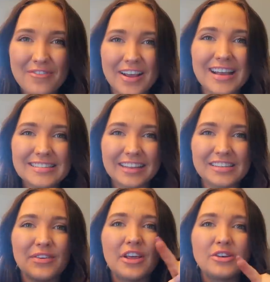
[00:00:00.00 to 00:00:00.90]
If you guys like
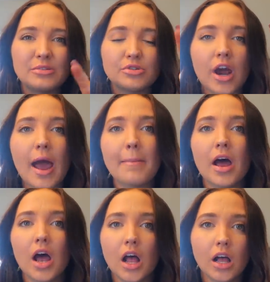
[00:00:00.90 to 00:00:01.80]
this video,
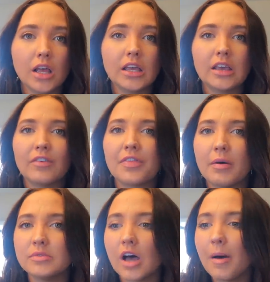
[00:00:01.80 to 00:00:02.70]
subscribe give it a
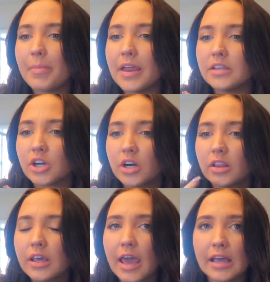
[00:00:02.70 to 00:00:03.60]
thumbs up. It is
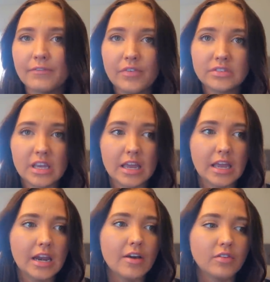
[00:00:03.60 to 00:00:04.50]
currently
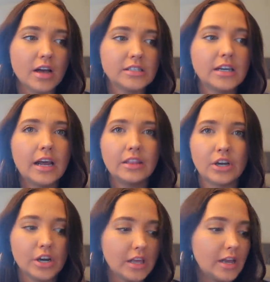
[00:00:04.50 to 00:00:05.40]
8.15. I have class at
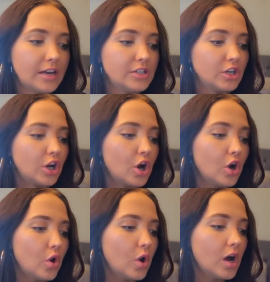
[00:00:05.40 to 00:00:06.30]
9.30. I need to
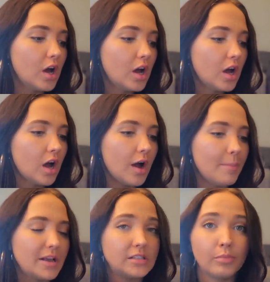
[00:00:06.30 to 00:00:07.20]
go
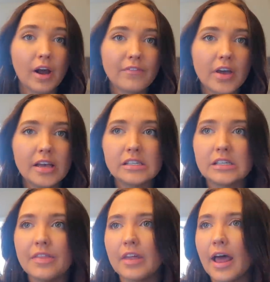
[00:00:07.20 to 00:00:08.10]
make some
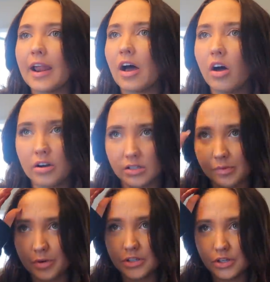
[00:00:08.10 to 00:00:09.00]
breakfast and then head out
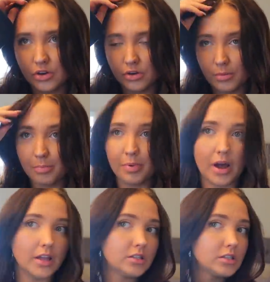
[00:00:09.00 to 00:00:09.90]
honestly pretty soon.
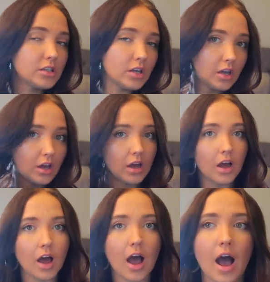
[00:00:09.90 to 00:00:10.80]
But
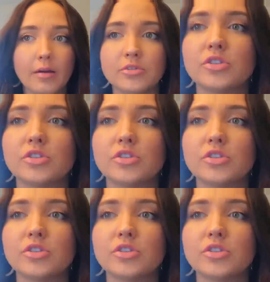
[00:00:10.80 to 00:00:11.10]
I'm